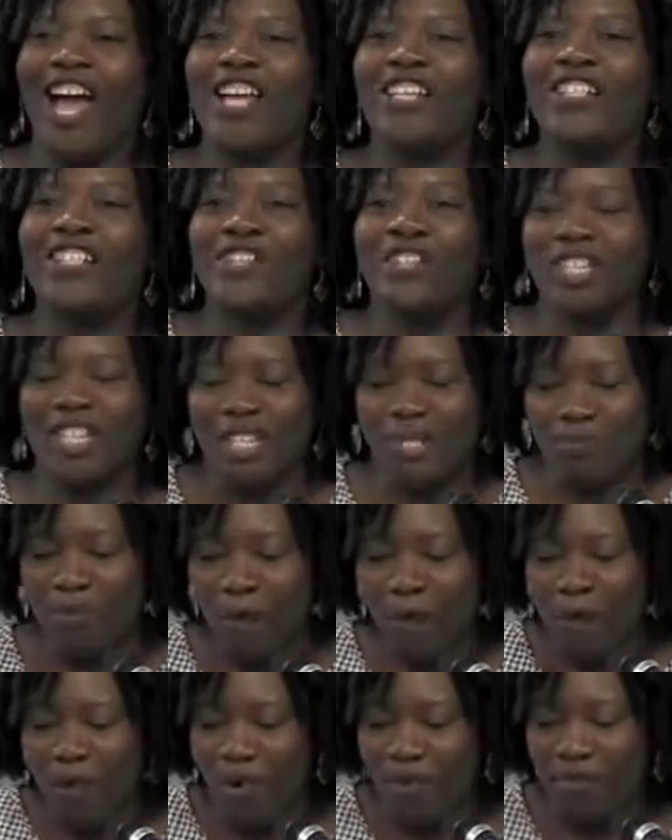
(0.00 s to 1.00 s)
And so this
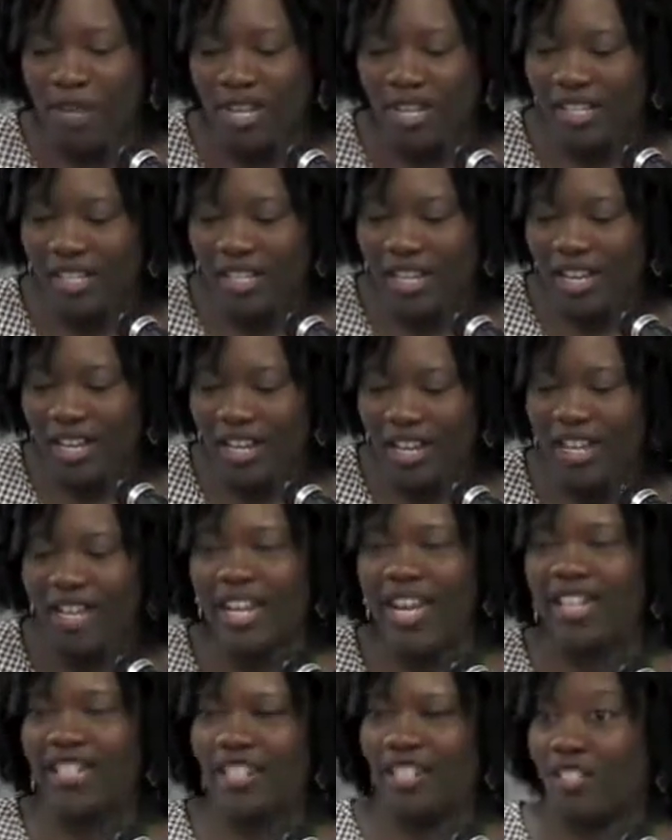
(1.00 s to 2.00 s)
poem is a
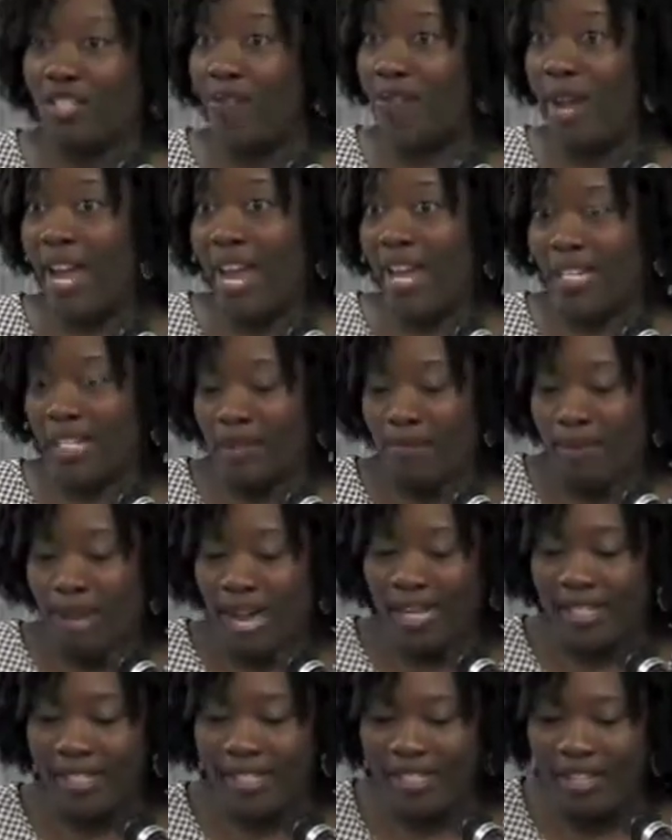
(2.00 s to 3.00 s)
letter to my Auntie
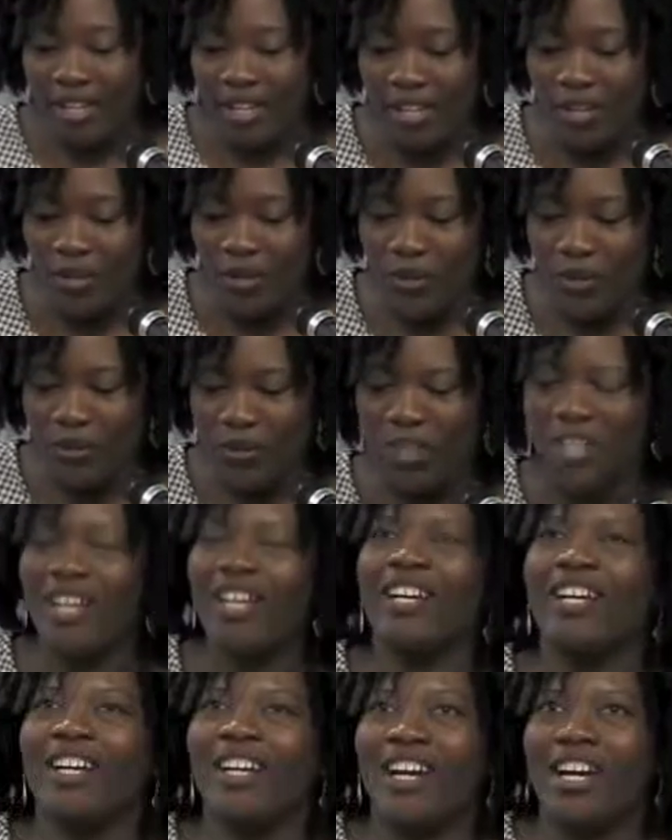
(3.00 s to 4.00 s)
Patsy, who
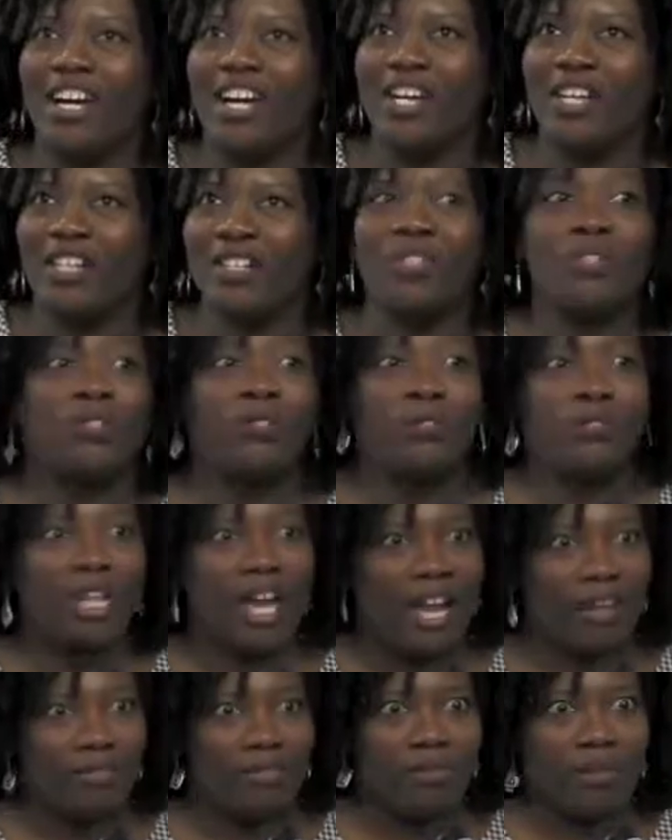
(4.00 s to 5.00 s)

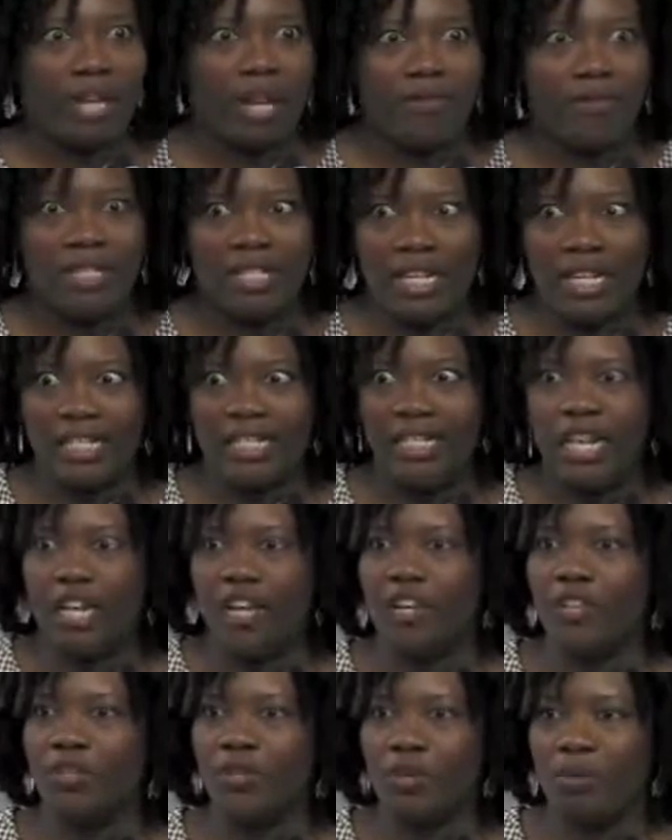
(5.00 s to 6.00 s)
left when I was like
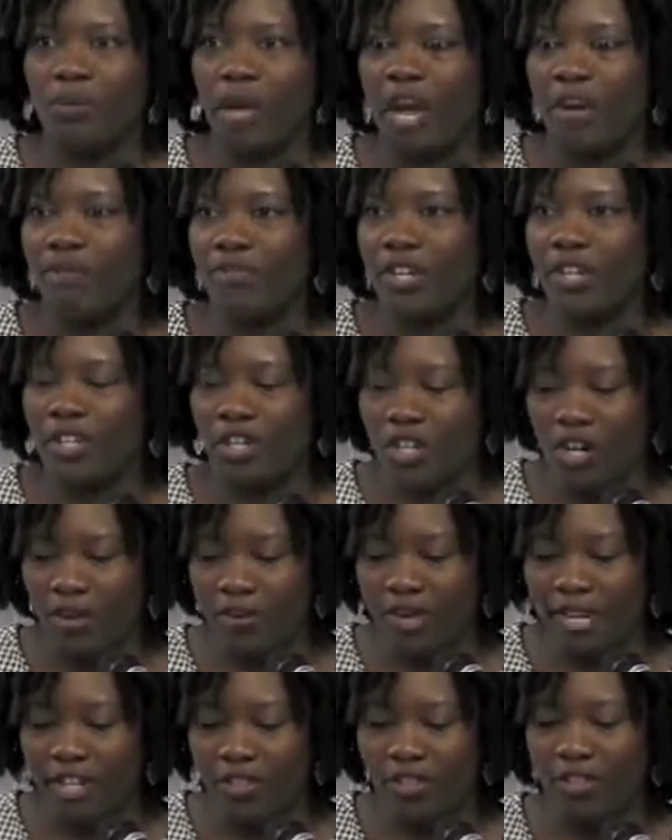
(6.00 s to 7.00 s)
10 years old after I took
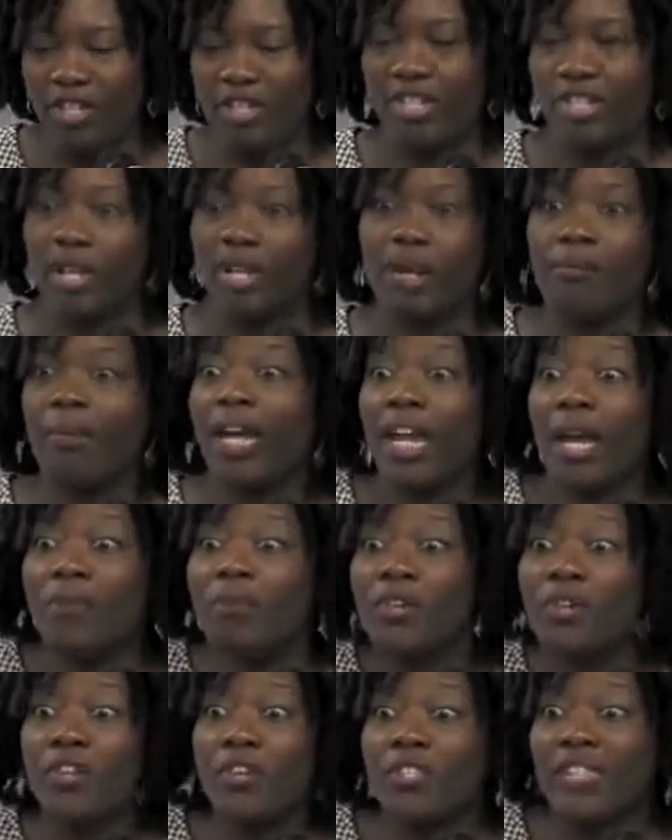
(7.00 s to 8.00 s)
common entrance. And I'm like, I'm
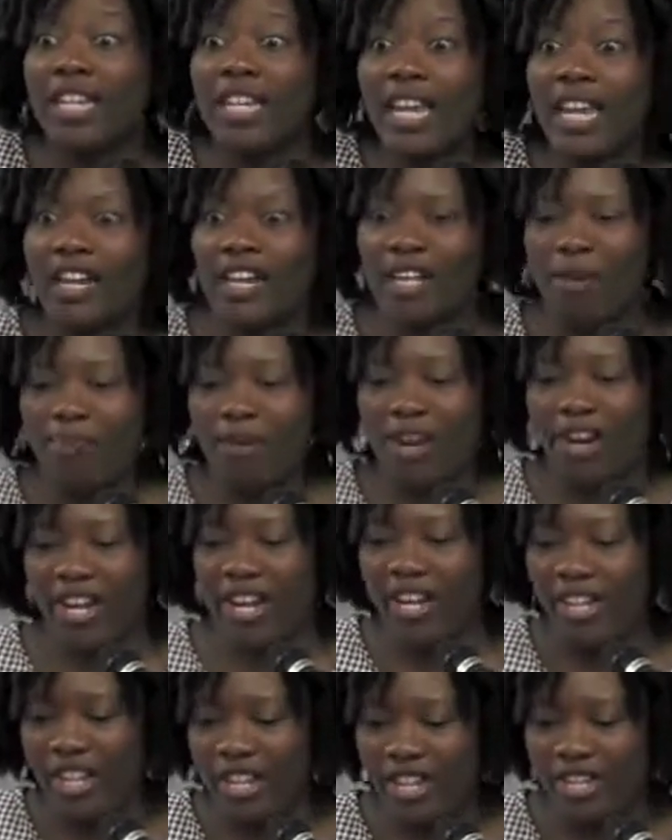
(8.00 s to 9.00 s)
gonna go see her in
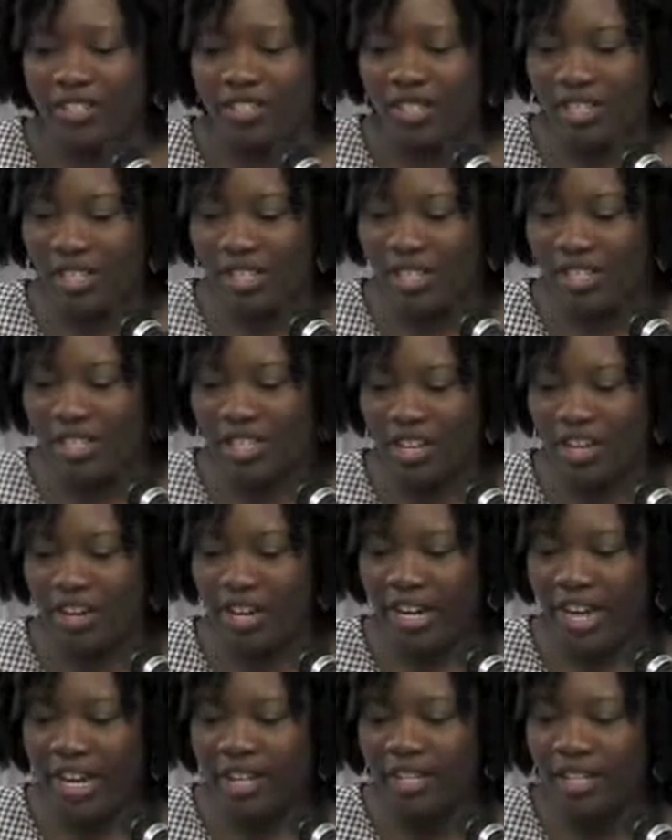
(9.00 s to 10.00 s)
America, and I just didn't see her
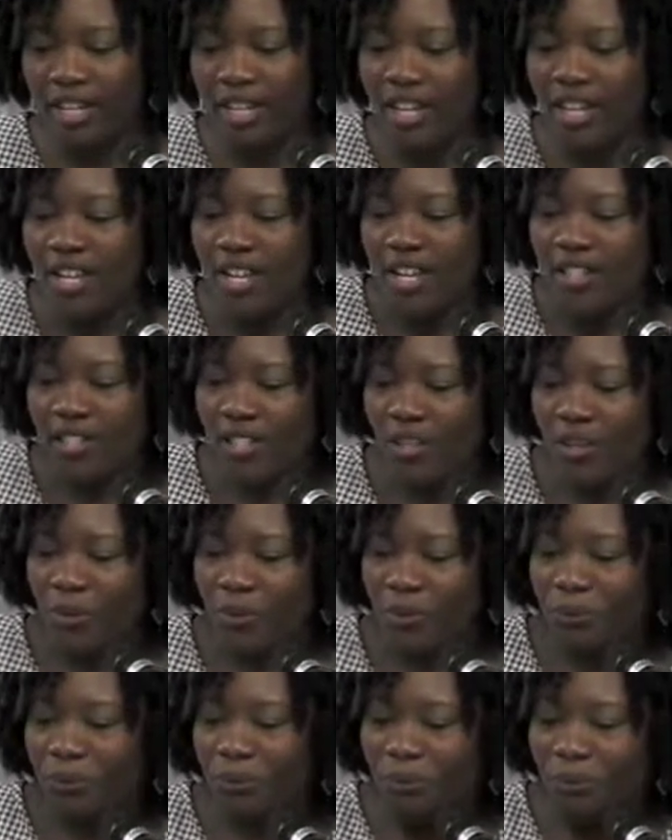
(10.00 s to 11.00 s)
again.
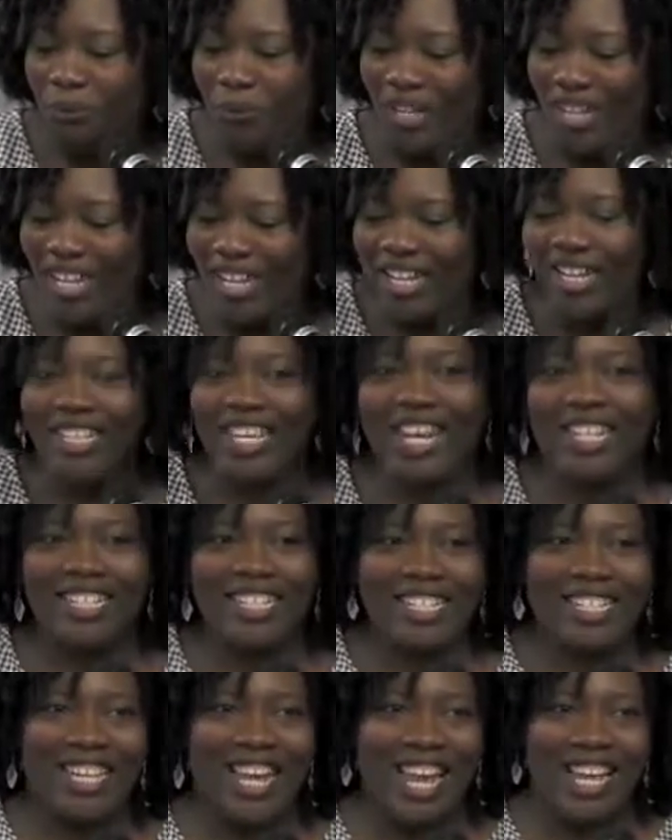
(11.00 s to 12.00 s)
So,
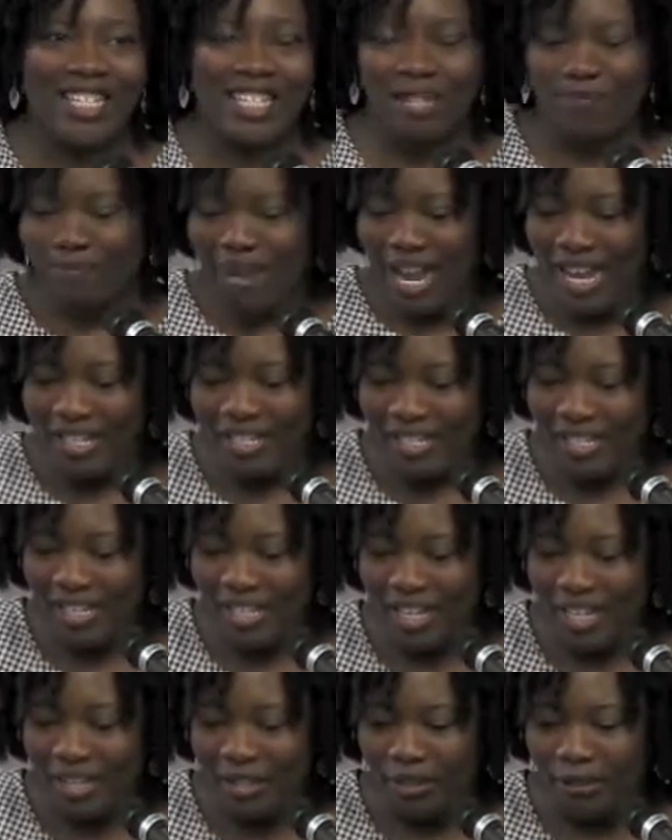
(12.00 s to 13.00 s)
letter to Auntie
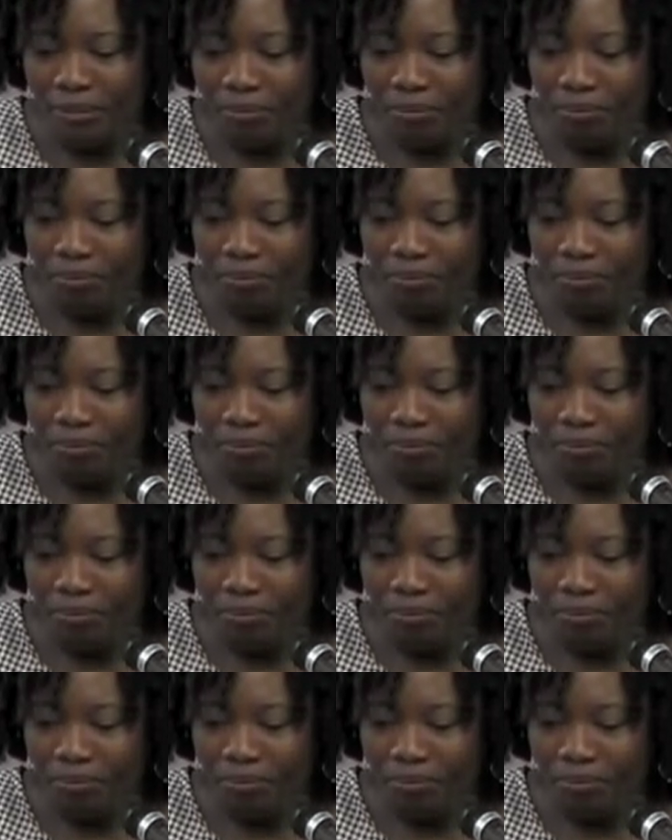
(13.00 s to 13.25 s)
Patsy.